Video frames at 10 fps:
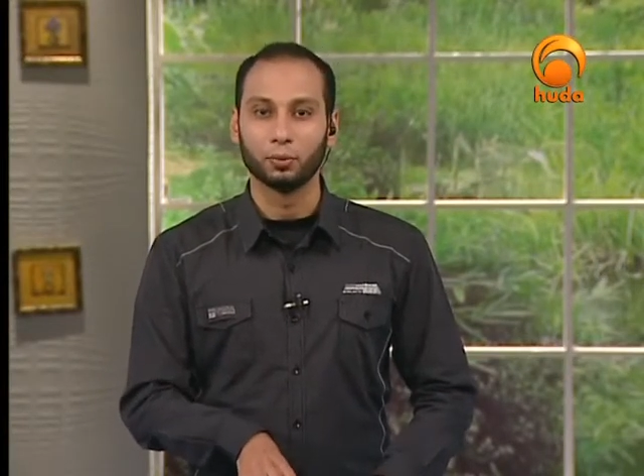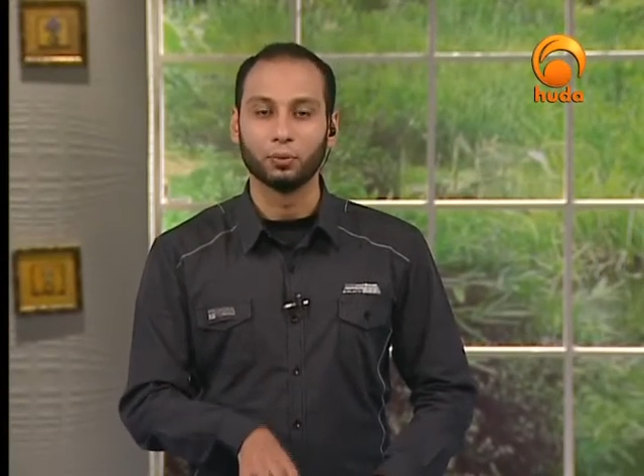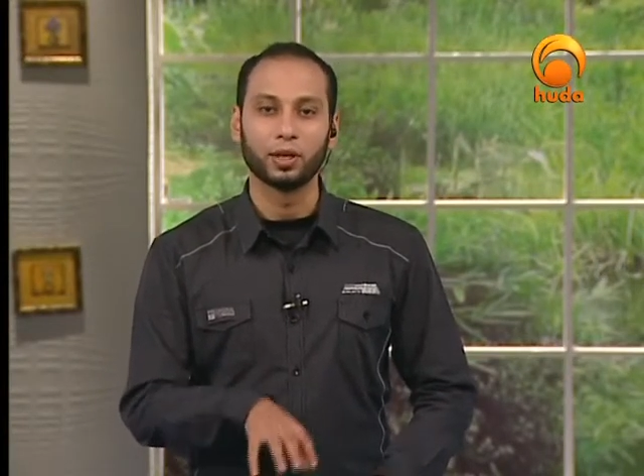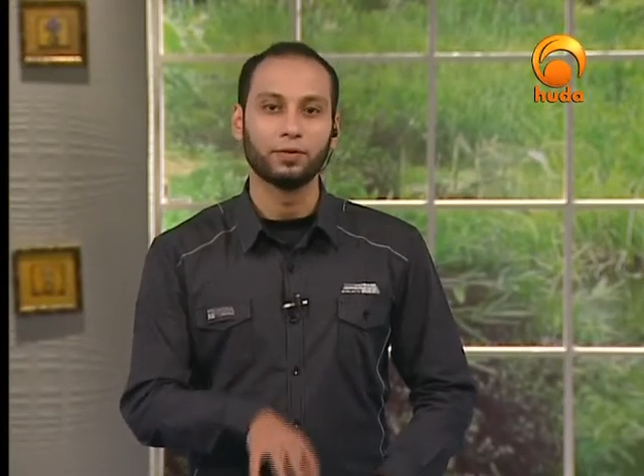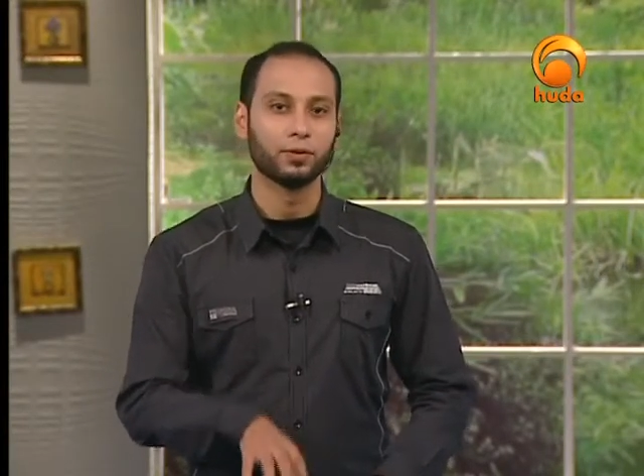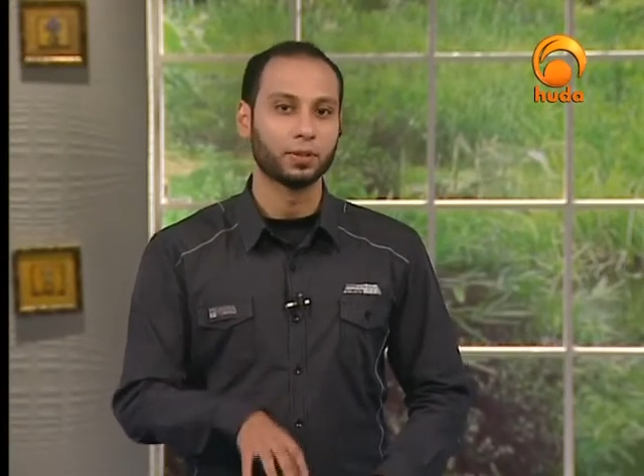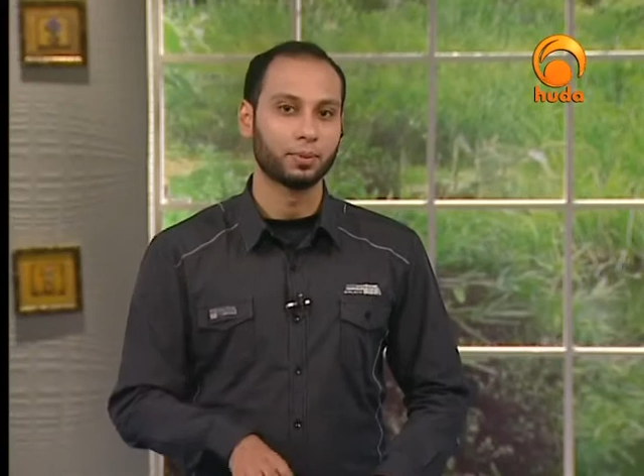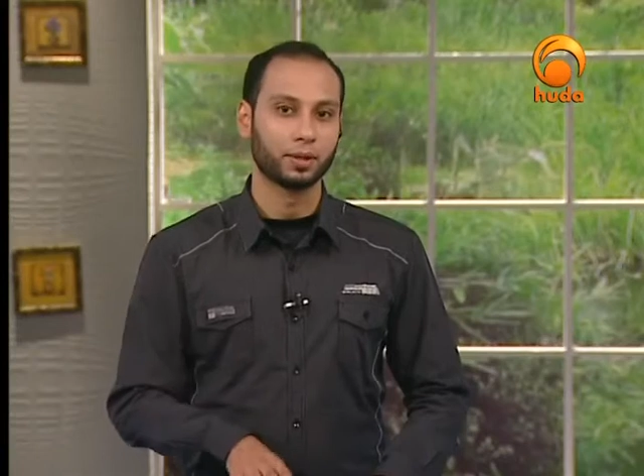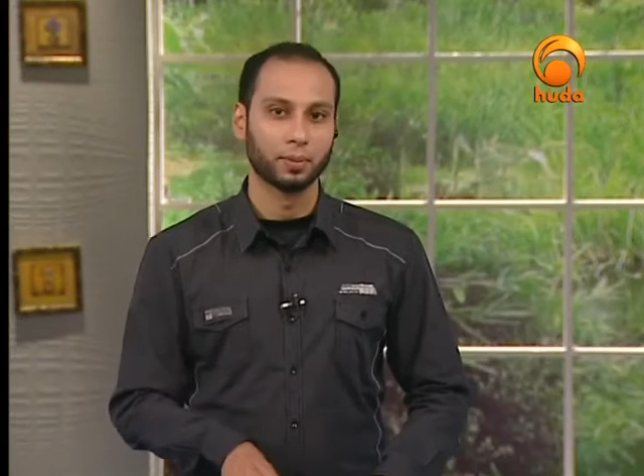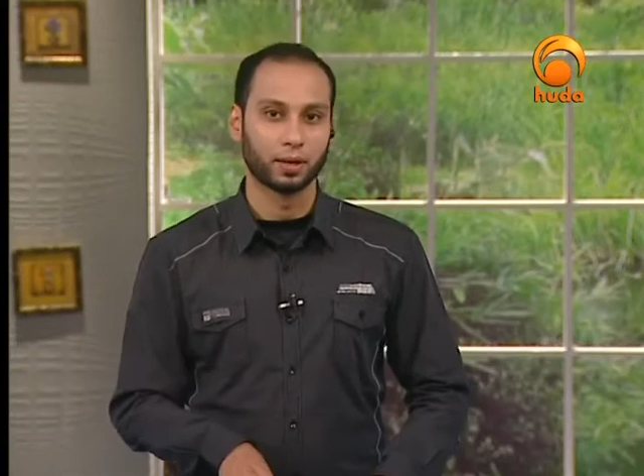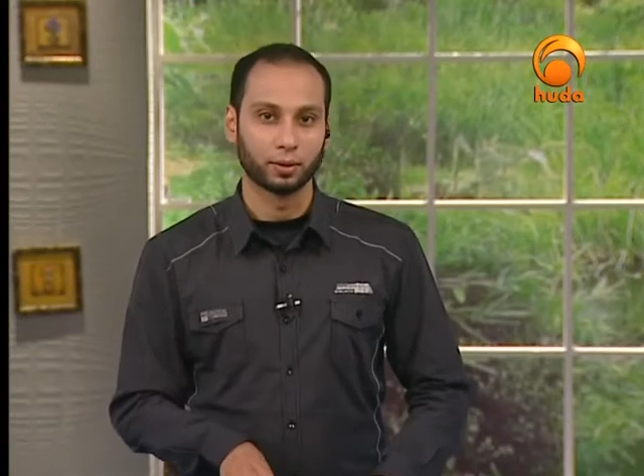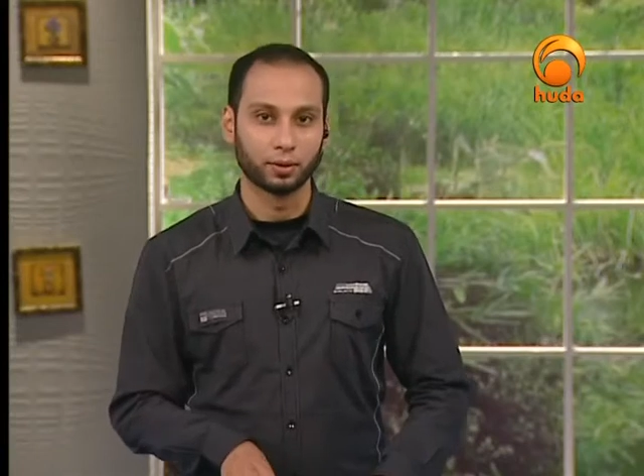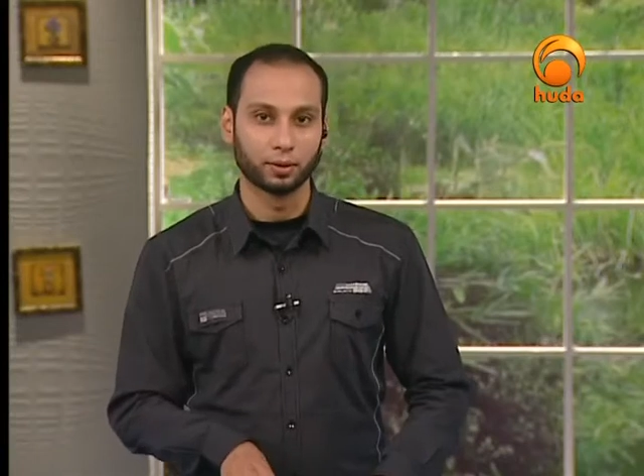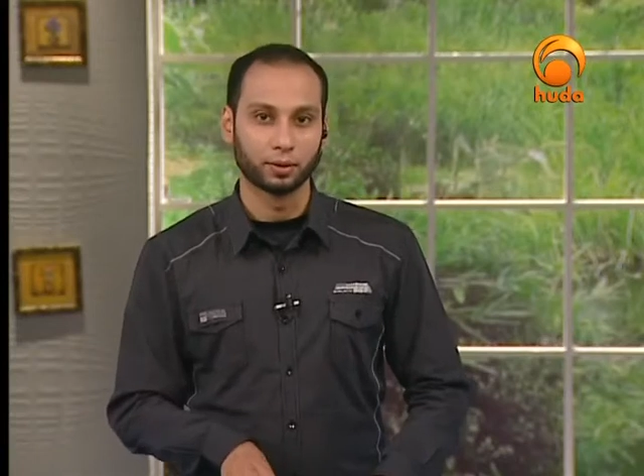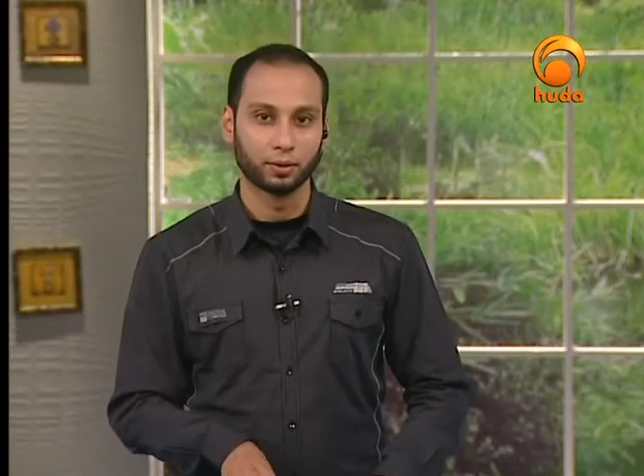will give you something better.
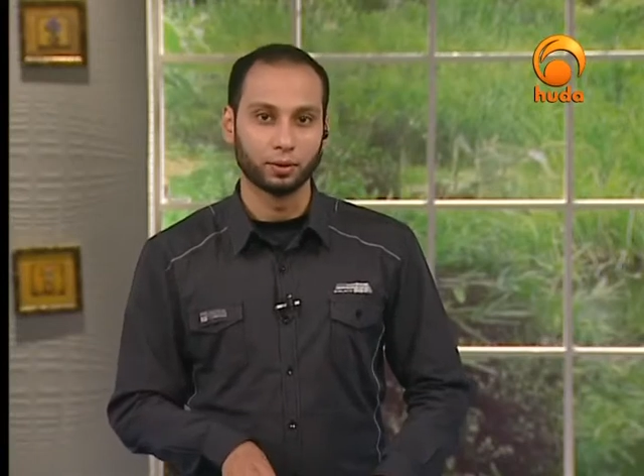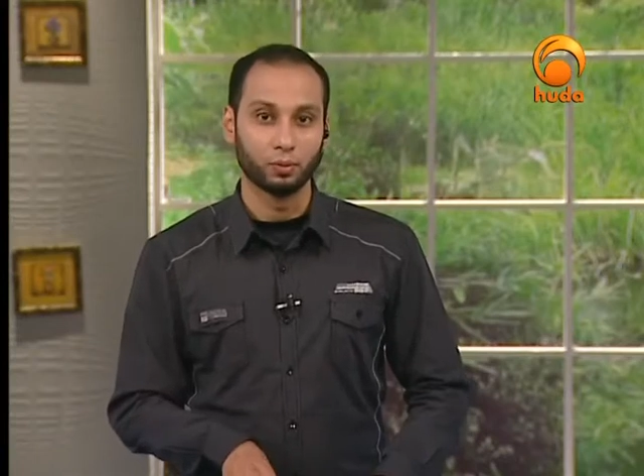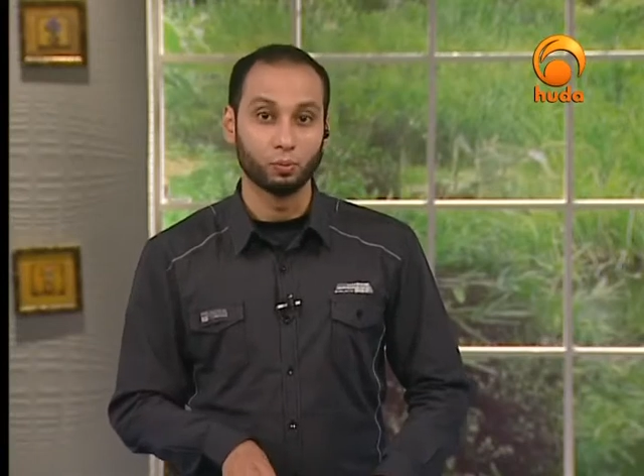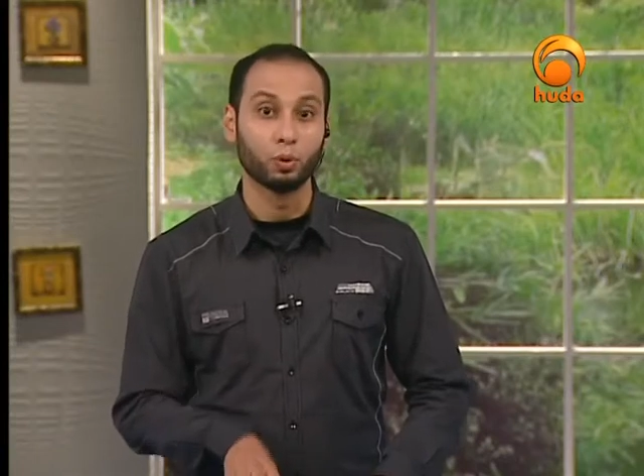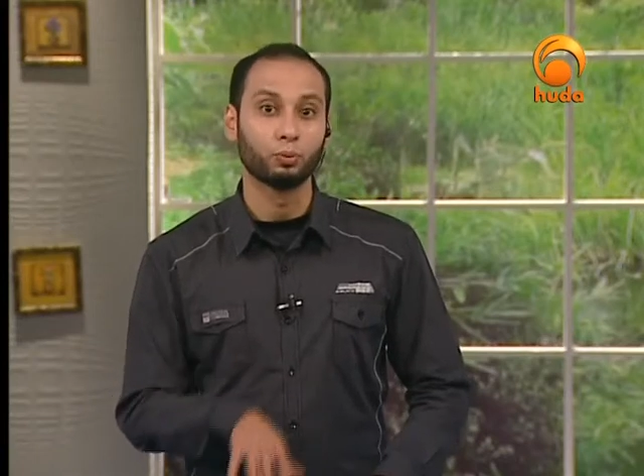Will